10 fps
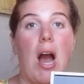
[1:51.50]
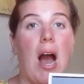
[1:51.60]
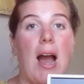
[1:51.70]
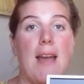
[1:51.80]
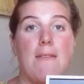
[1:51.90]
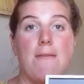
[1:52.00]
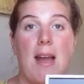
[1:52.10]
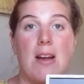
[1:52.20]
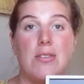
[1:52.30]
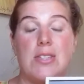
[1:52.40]
I
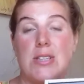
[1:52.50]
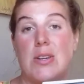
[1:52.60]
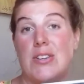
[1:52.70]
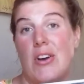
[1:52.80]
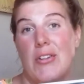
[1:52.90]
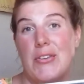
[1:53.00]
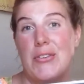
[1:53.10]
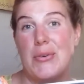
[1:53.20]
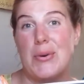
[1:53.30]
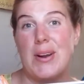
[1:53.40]
found in a dollar
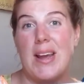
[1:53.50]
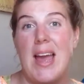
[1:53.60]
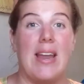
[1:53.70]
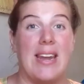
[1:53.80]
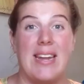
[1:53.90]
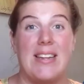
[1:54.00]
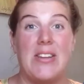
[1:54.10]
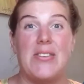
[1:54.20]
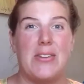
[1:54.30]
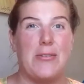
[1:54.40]
store and I
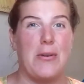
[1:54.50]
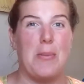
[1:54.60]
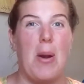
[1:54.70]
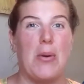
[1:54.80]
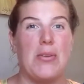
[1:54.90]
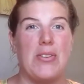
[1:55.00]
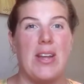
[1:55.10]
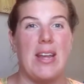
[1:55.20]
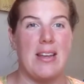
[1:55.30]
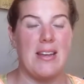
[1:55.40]
use it for
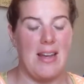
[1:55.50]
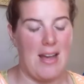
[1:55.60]
posting